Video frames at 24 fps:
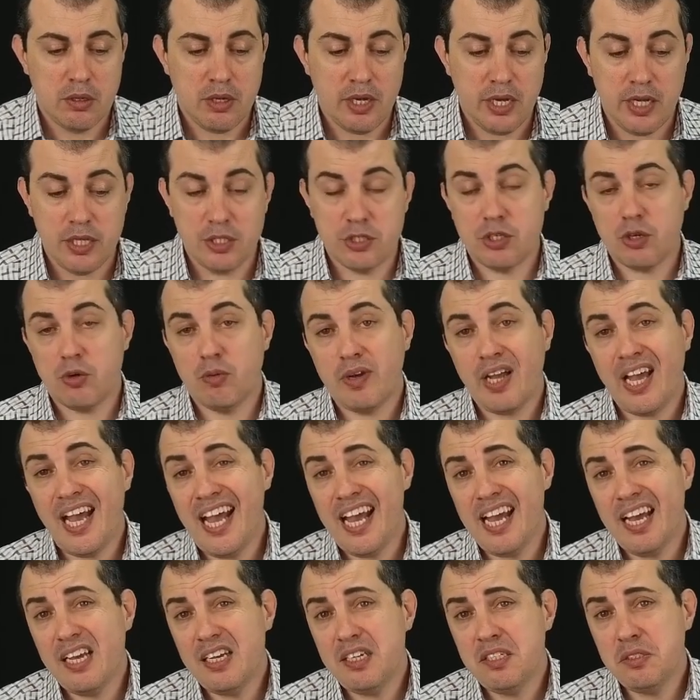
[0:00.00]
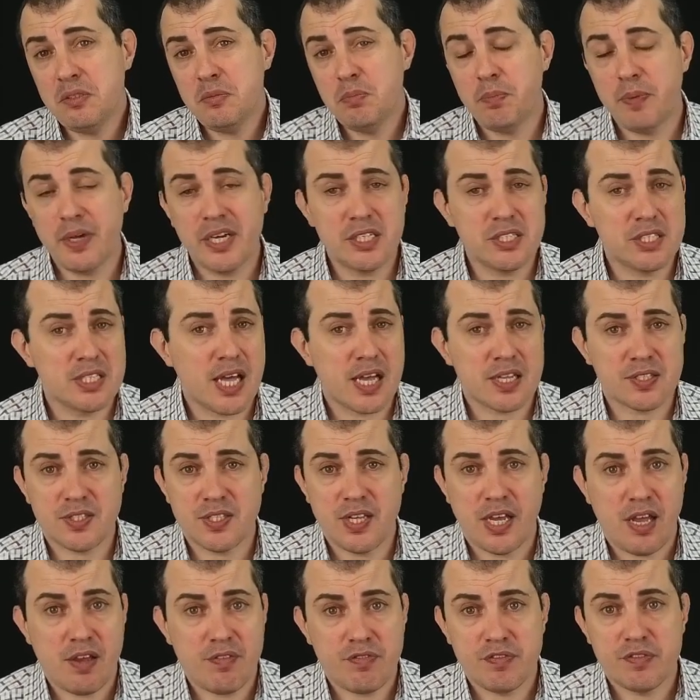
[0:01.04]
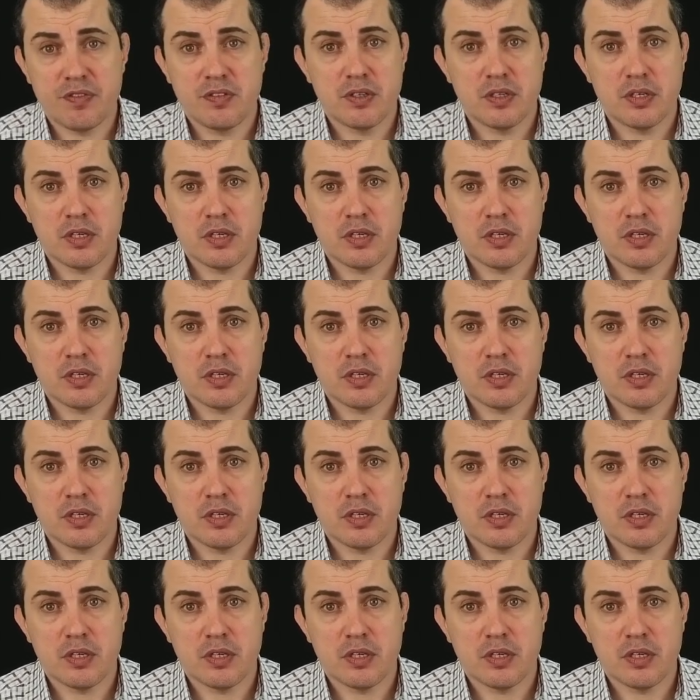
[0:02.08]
It's okay, but it's not safe.